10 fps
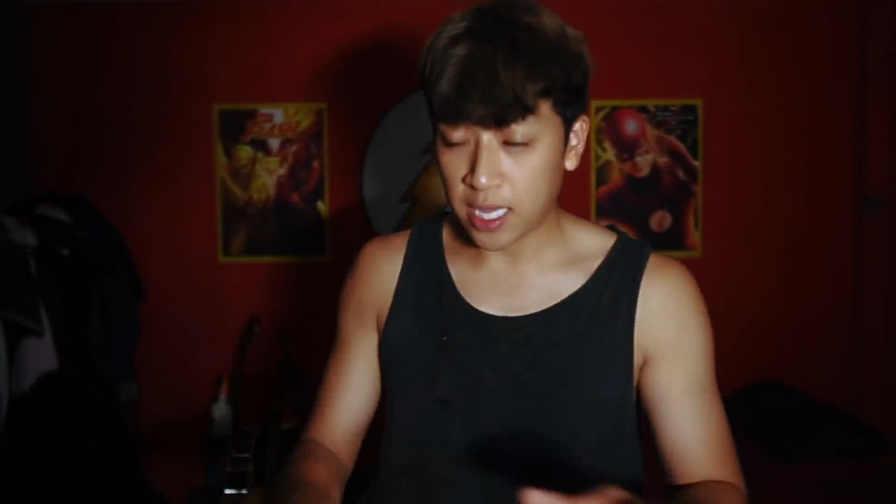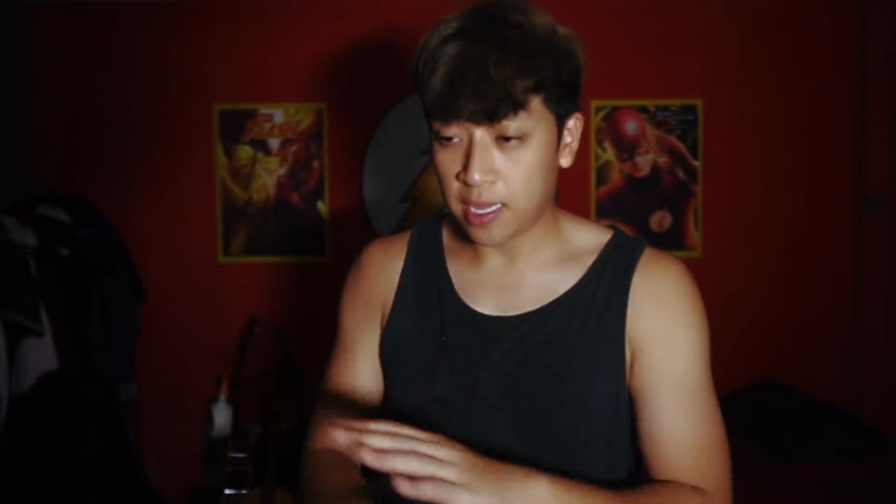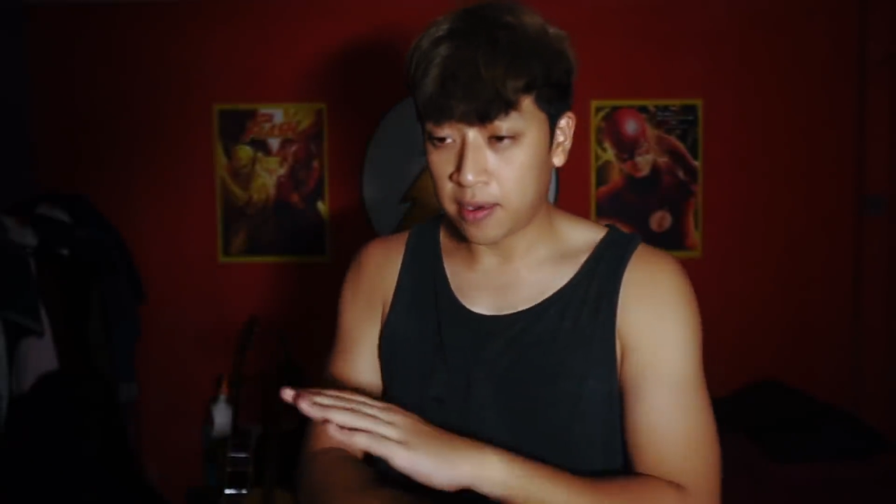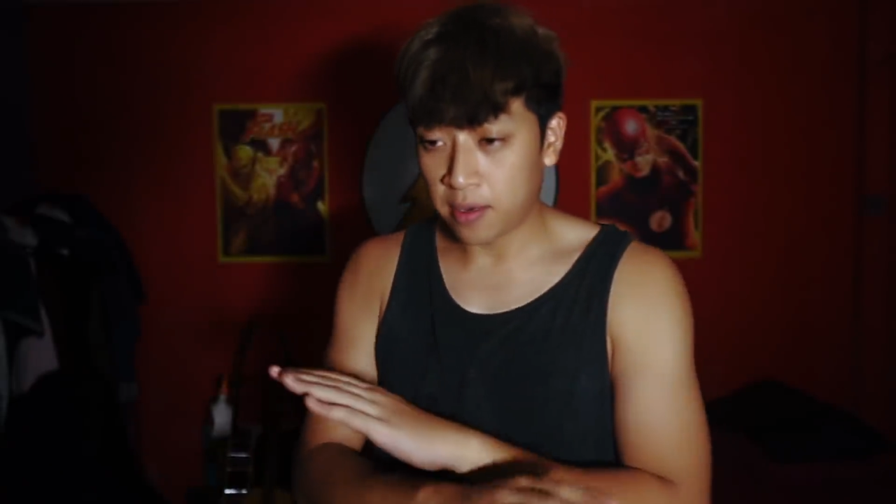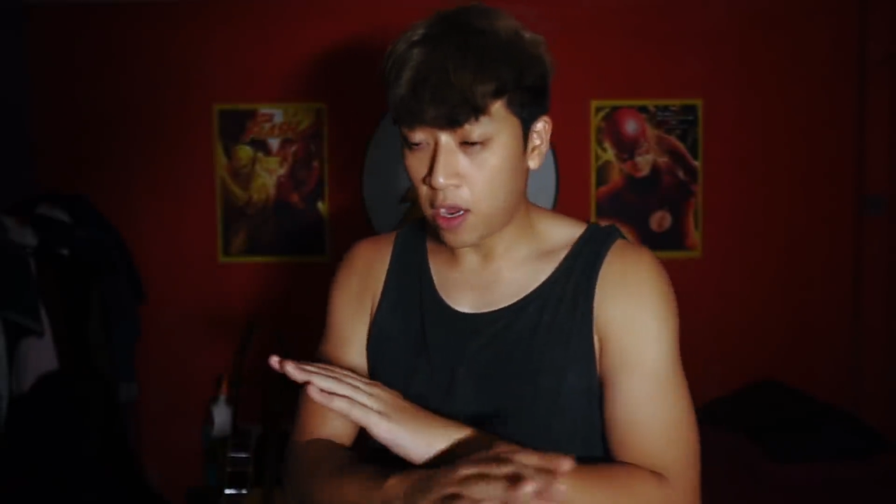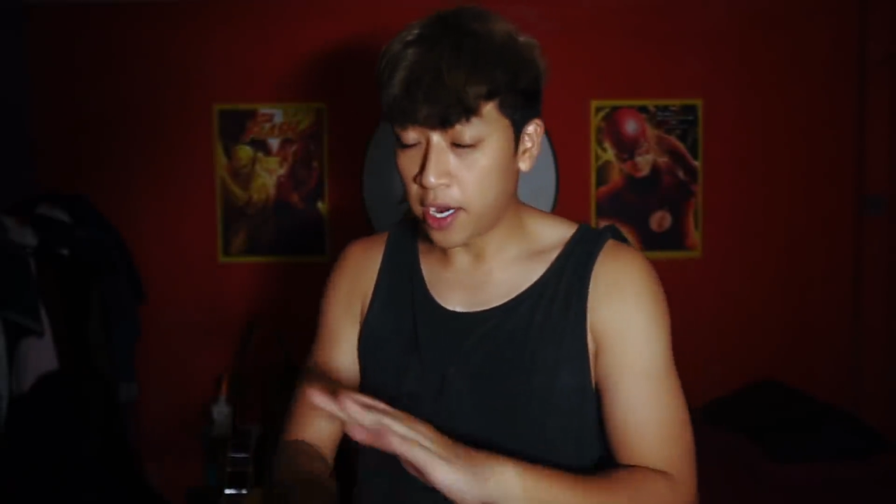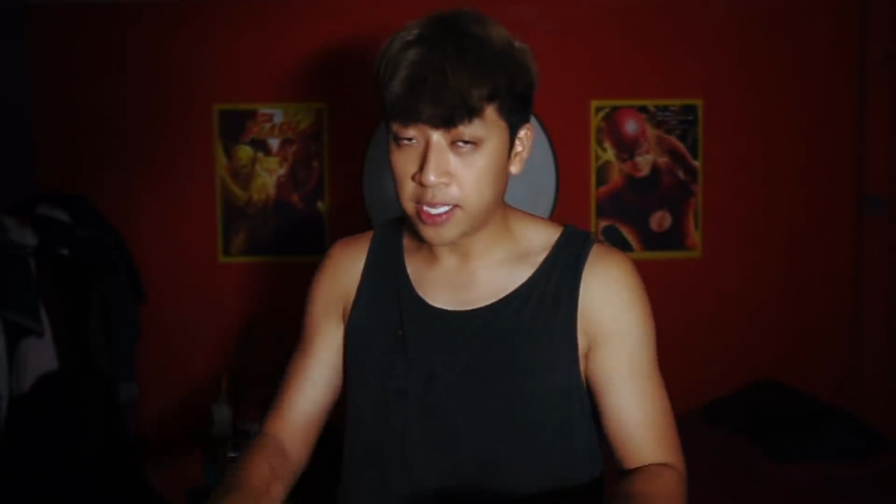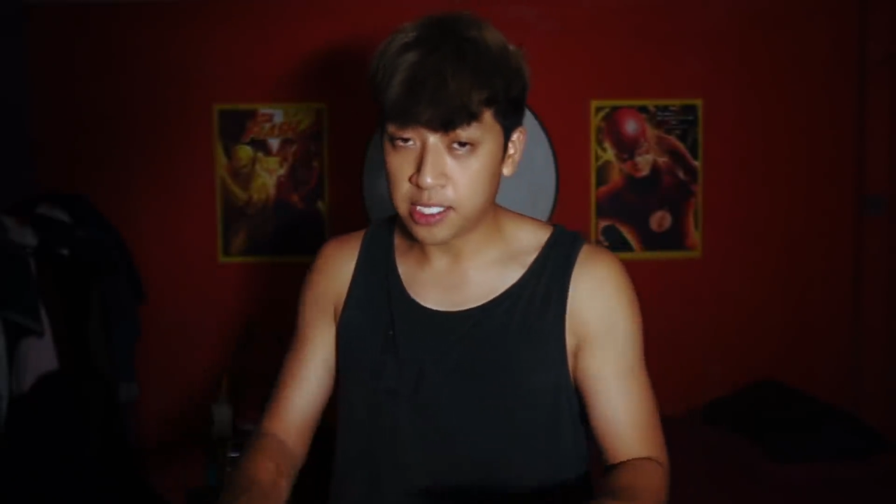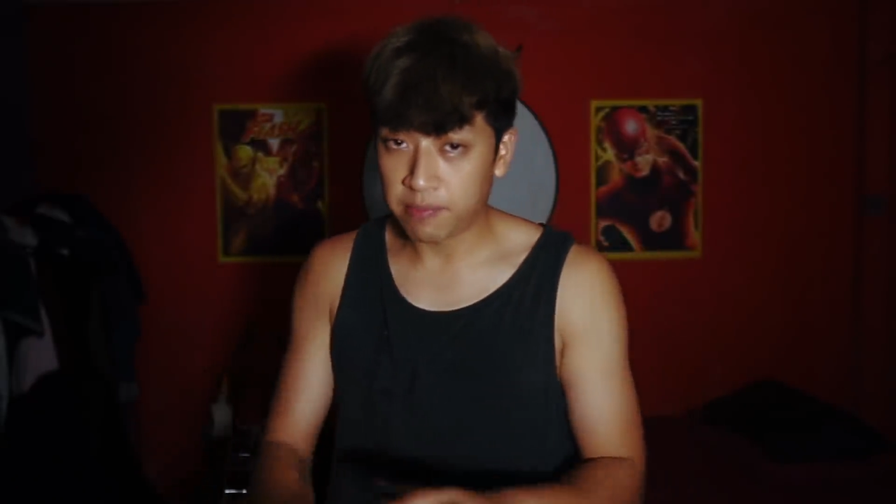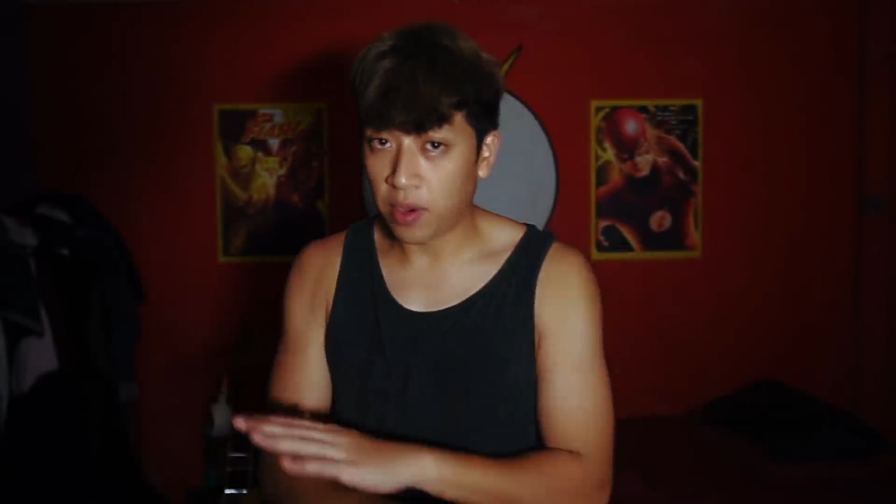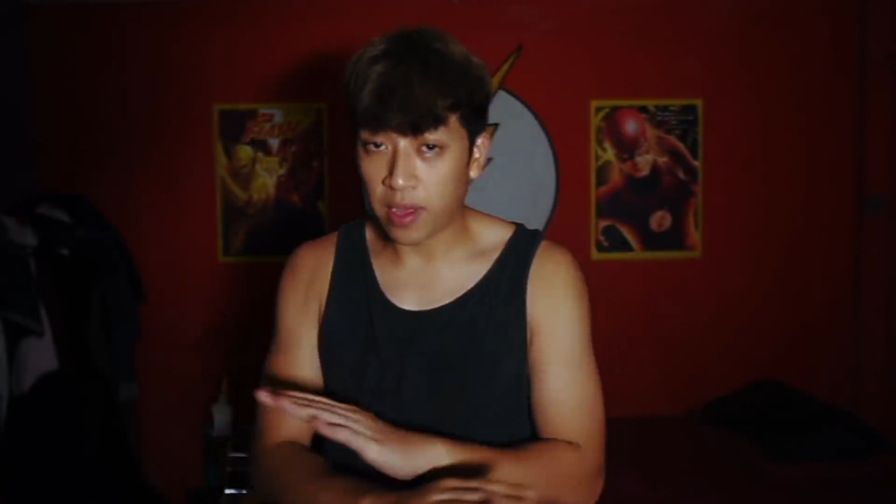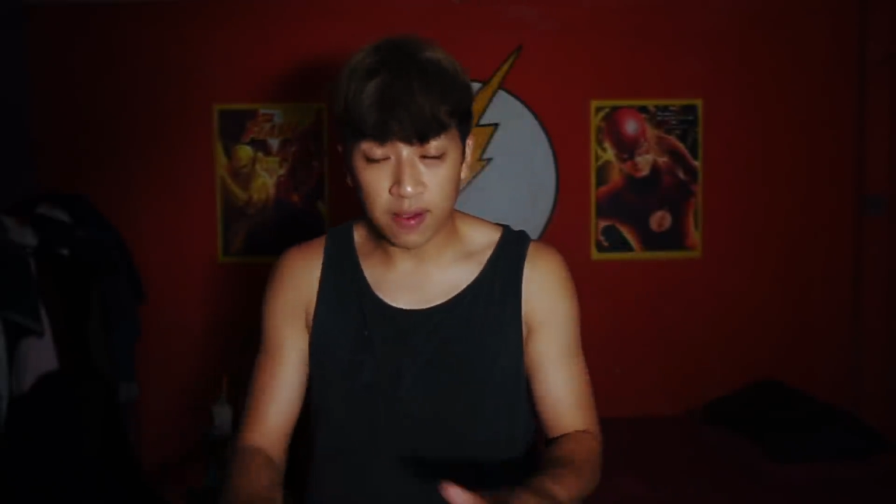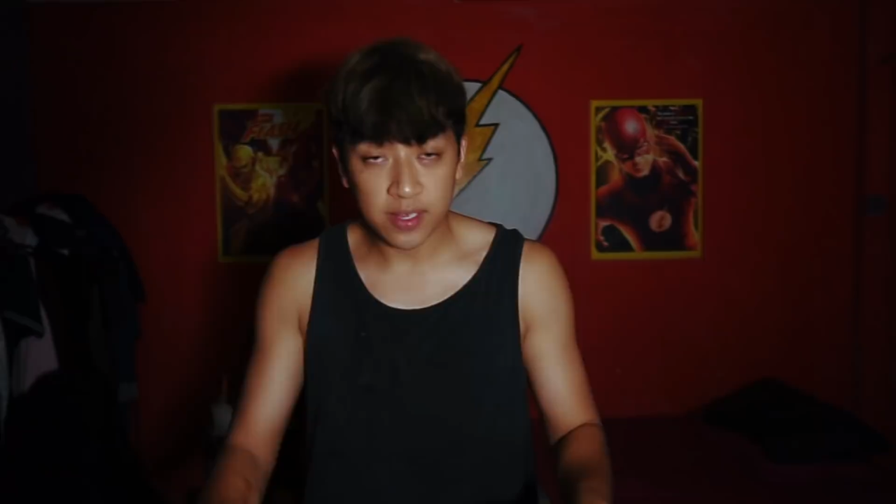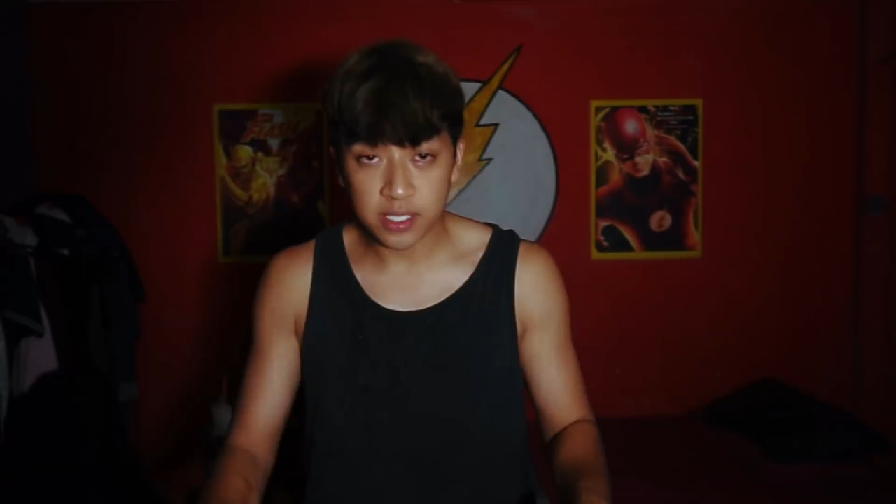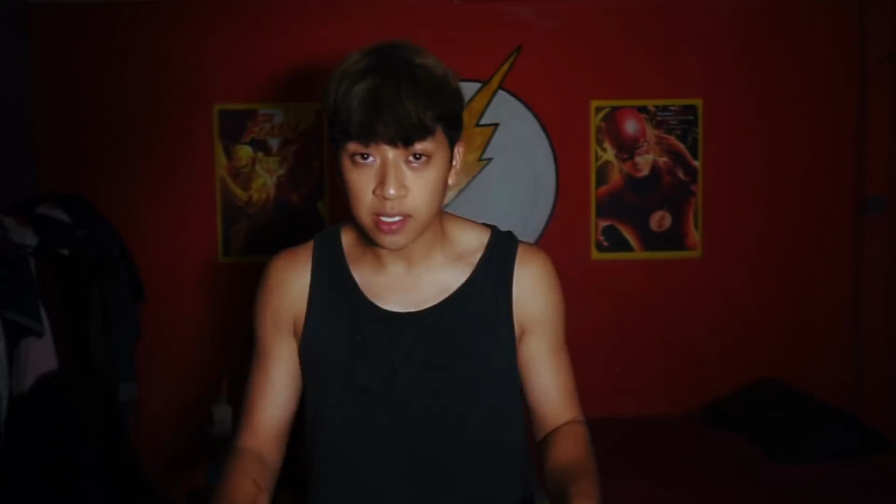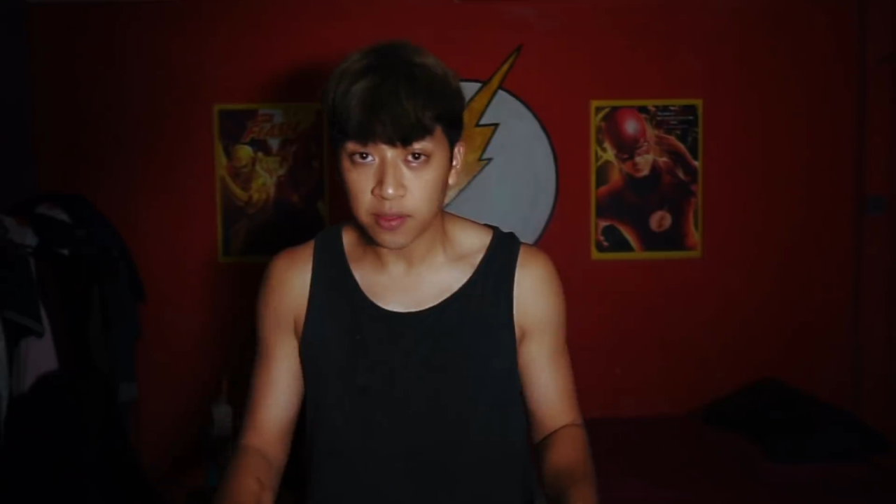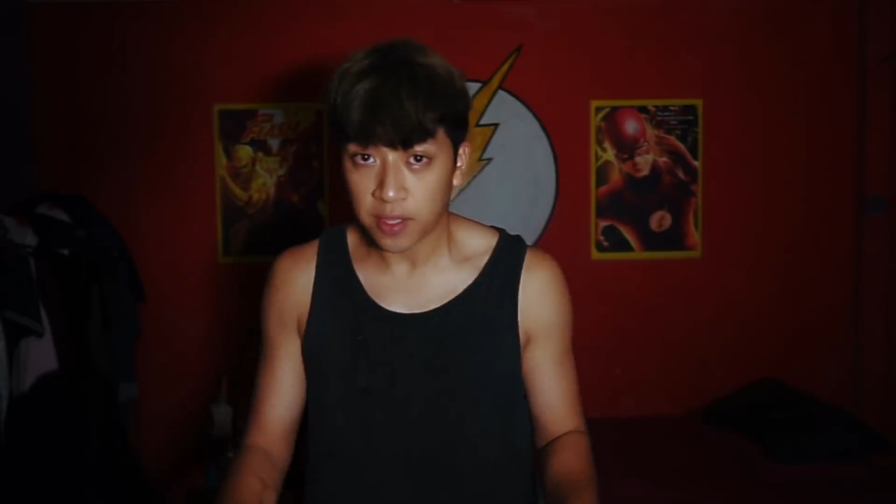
and honest about every single